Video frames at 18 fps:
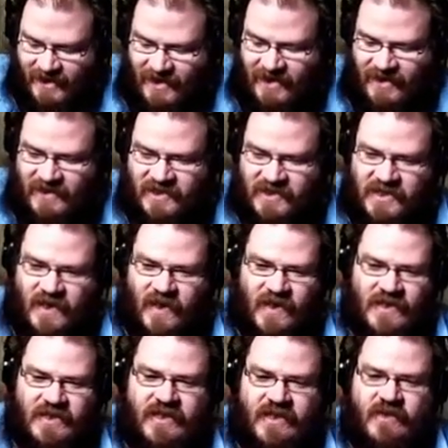this
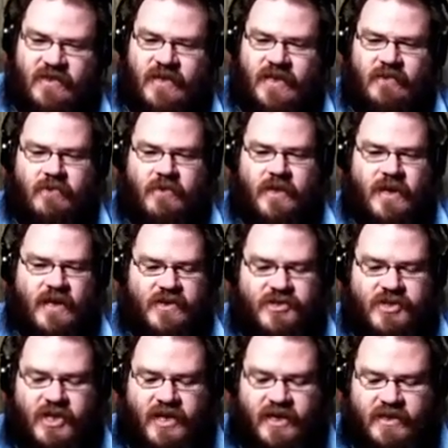ongoing
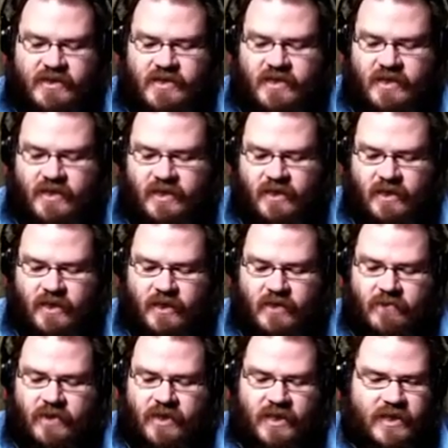project of
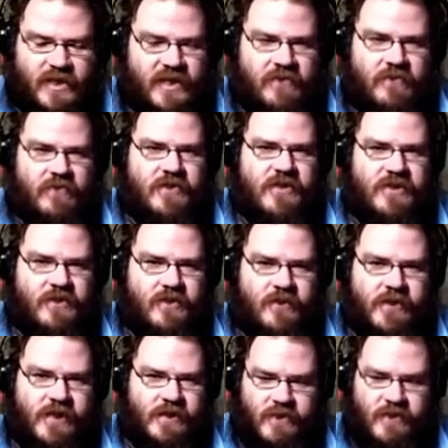
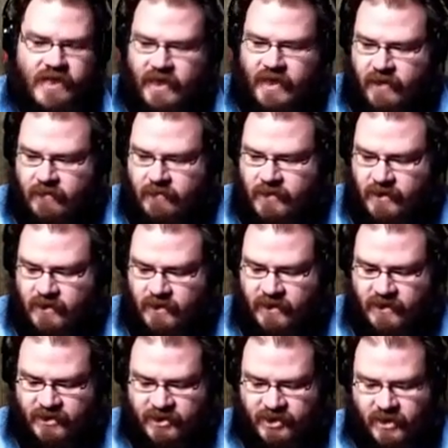inventorying my game
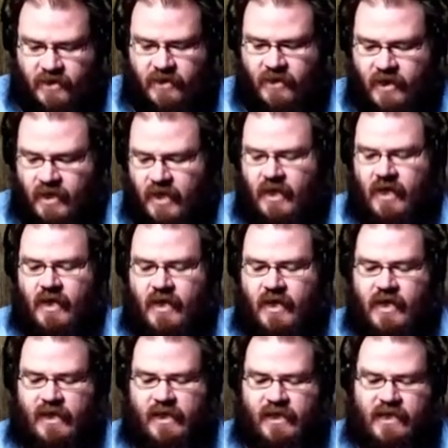collection,
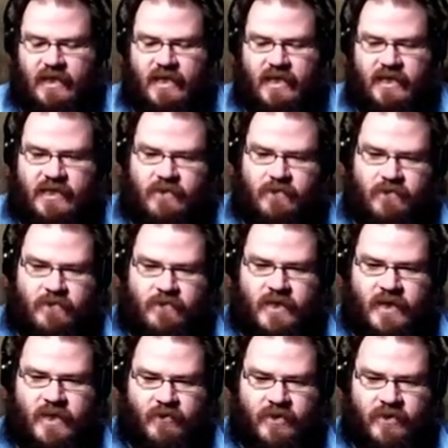and
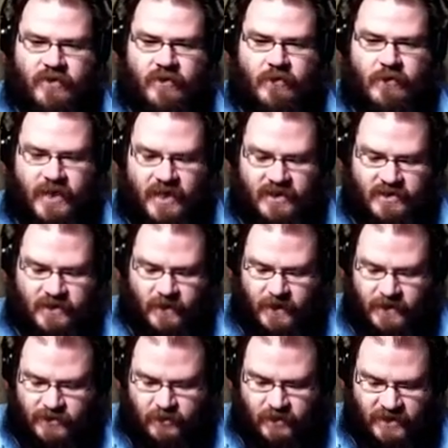I went through my Atari
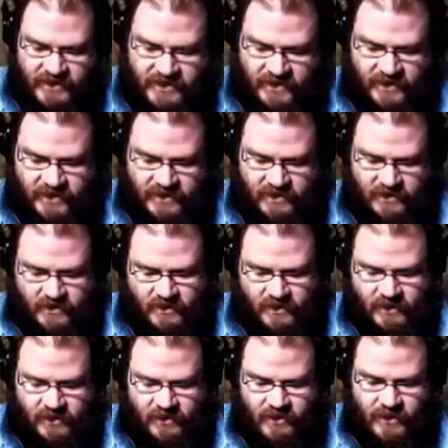
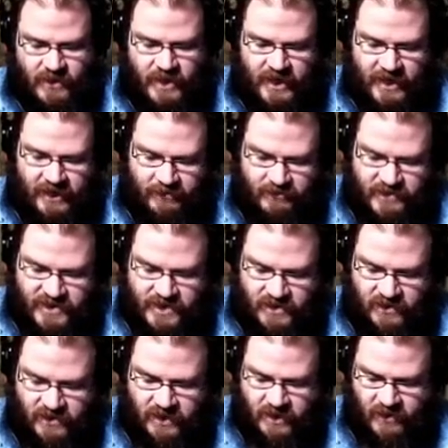2600 games
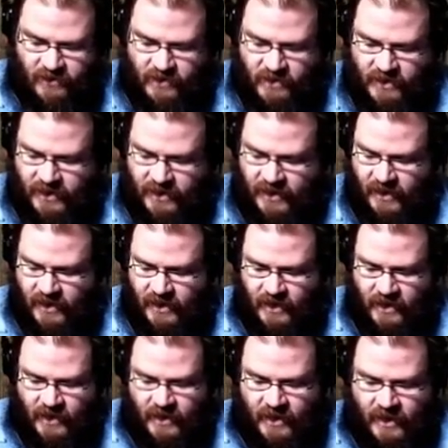the other day,
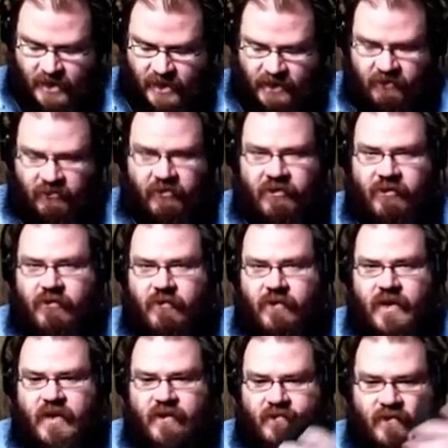and
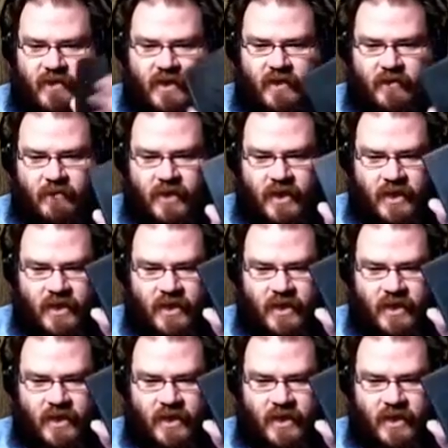three of the